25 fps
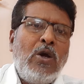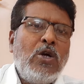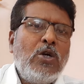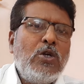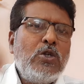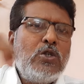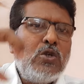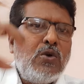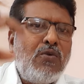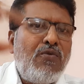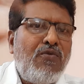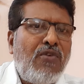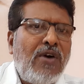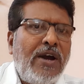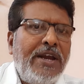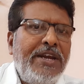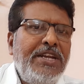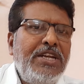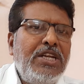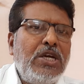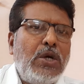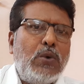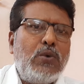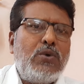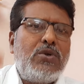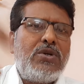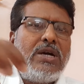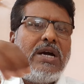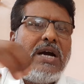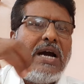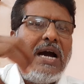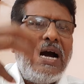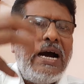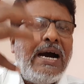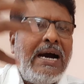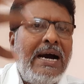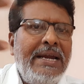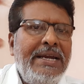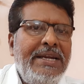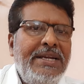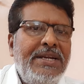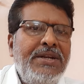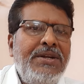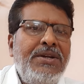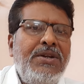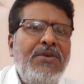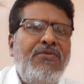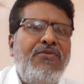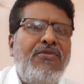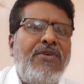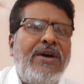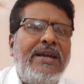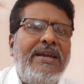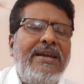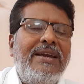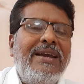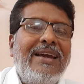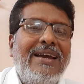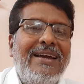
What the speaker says: So find out, identify